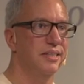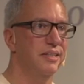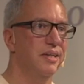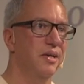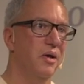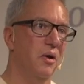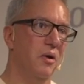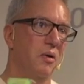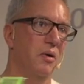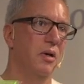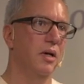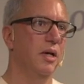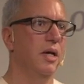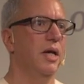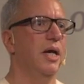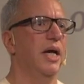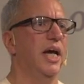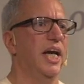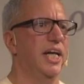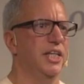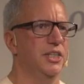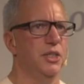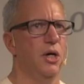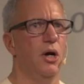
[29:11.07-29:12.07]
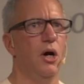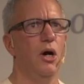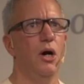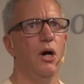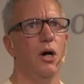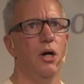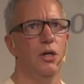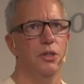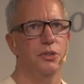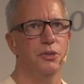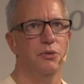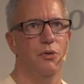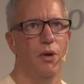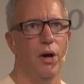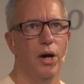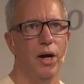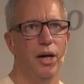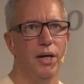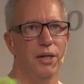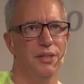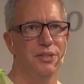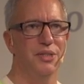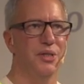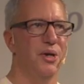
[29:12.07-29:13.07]
I it's art,
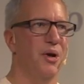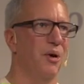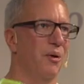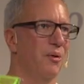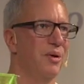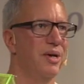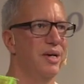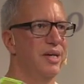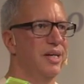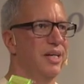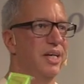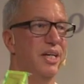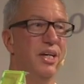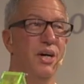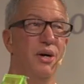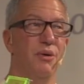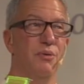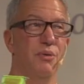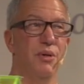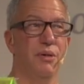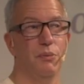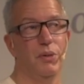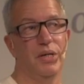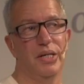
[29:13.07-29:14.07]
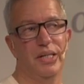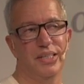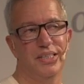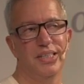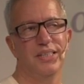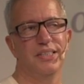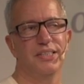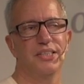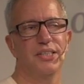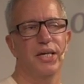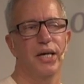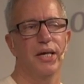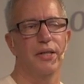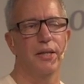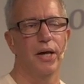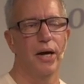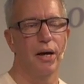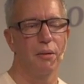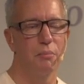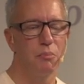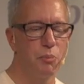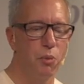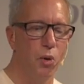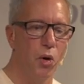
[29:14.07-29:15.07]
right? It's, you can't really, well, I didn't say
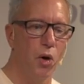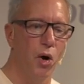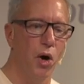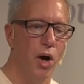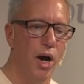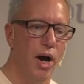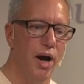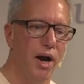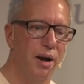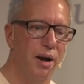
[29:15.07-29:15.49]
that. But,